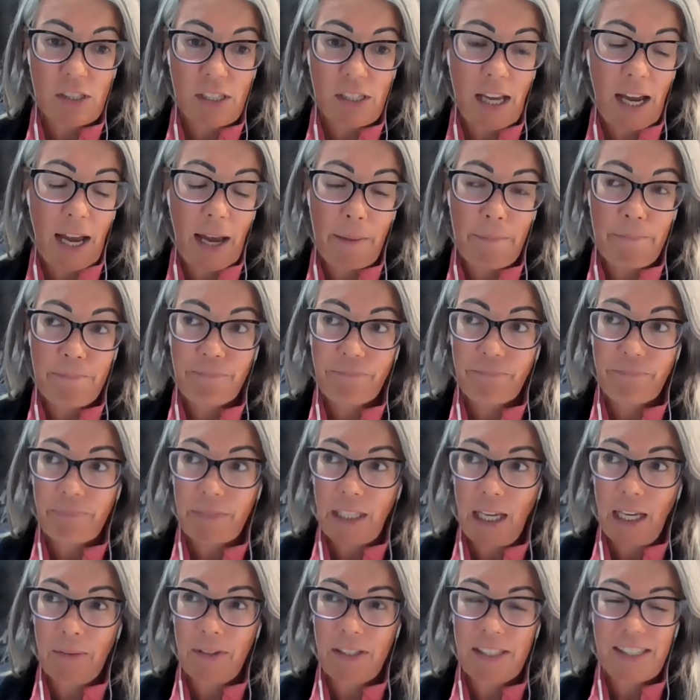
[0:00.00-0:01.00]
I'm
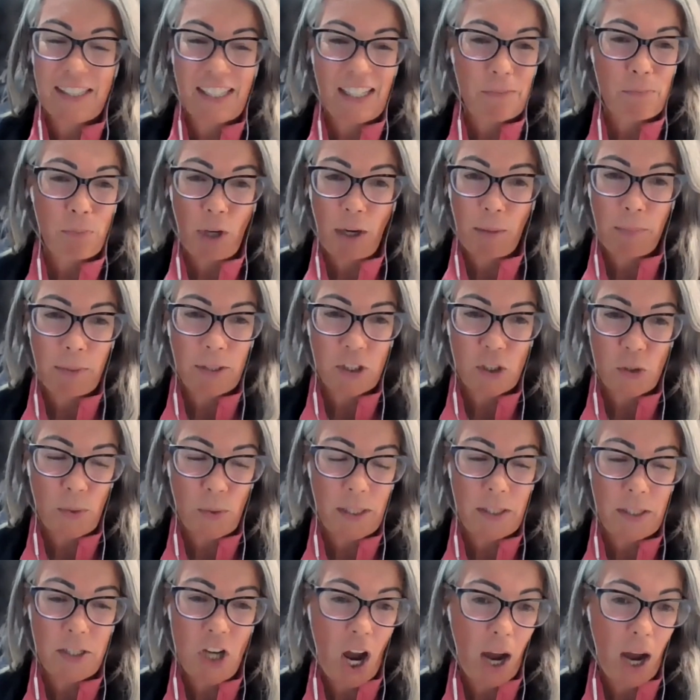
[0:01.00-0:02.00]
going to say probably
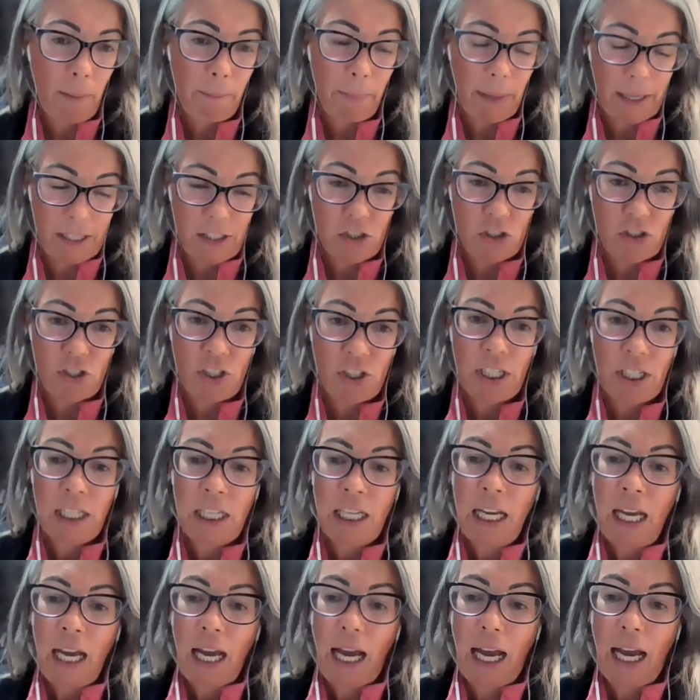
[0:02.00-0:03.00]
doing not much
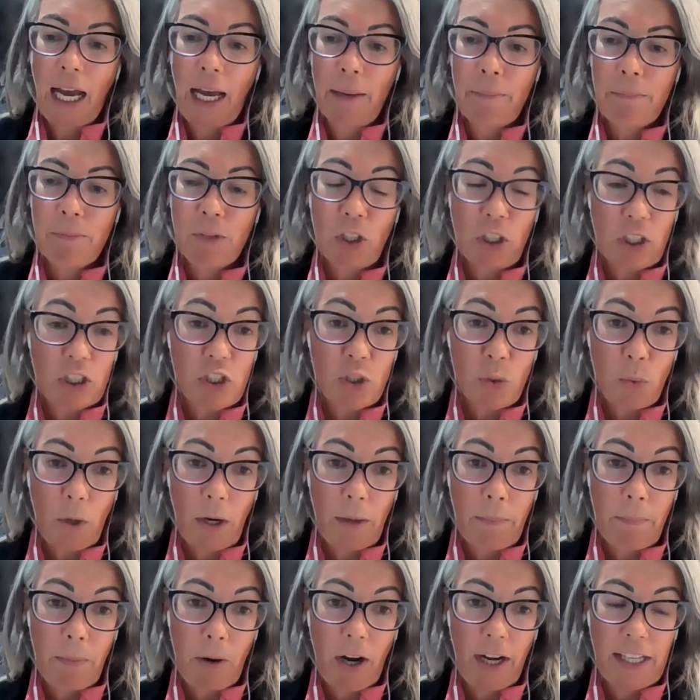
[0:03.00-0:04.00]
good to
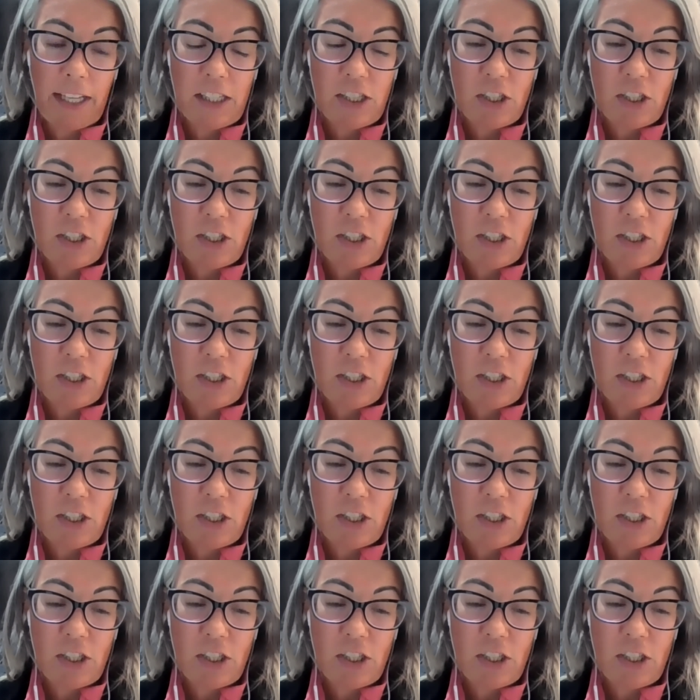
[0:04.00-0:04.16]
our body.